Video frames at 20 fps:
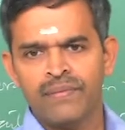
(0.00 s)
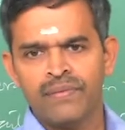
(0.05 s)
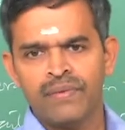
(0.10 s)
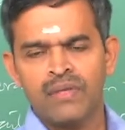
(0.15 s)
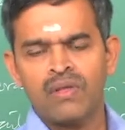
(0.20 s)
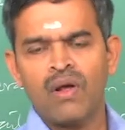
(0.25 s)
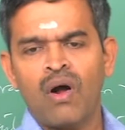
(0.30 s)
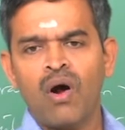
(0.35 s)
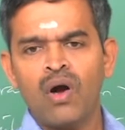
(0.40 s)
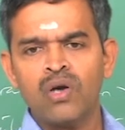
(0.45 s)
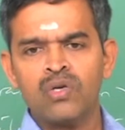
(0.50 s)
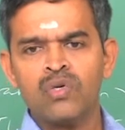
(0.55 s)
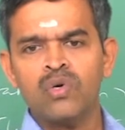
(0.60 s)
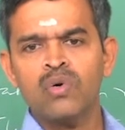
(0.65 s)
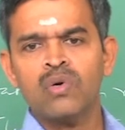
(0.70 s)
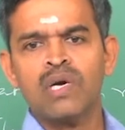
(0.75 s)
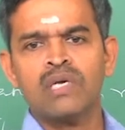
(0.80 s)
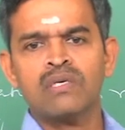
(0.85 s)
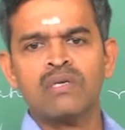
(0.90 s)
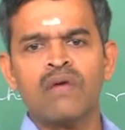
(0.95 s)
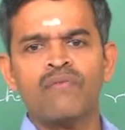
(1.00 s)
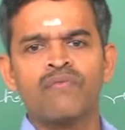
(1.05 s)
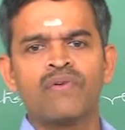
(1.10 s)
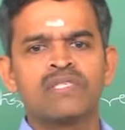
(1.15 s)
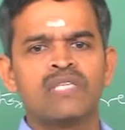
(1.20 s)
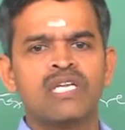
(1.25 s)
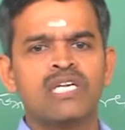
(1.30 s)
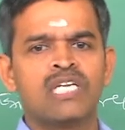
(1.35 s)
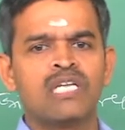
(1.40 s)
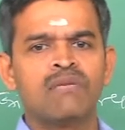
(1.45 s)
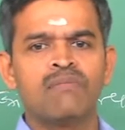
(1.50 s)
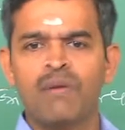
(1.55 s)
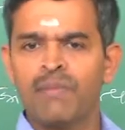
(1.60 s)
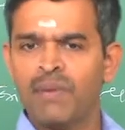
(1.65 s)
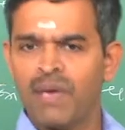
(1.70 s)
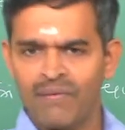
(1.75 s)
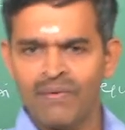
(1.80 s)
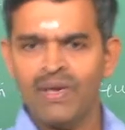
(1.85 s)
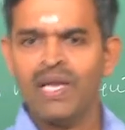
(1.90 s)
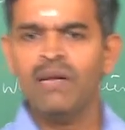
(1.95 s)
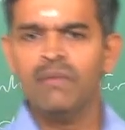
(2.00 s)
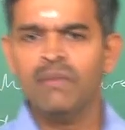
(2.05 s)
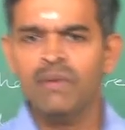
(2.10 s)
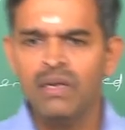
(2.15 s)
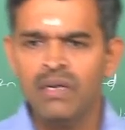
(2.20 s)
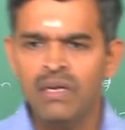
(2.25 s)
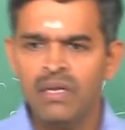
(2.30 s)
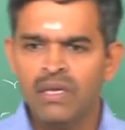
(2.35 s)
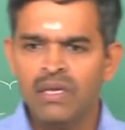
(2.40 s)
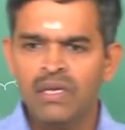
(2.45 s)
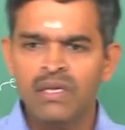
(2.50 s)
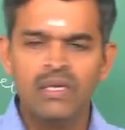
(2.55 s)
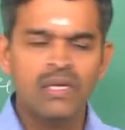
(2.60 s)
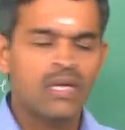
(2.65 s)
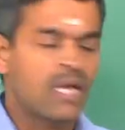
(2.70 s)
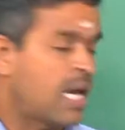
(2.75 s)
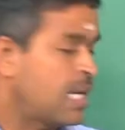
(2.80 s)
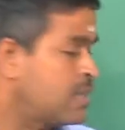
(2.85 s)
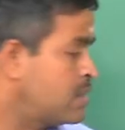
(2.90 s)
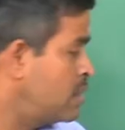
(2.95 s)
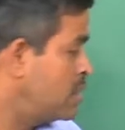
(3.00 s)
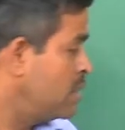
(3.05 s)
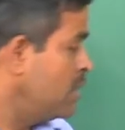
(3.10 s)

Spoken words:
There auto cut-off facility may be available as an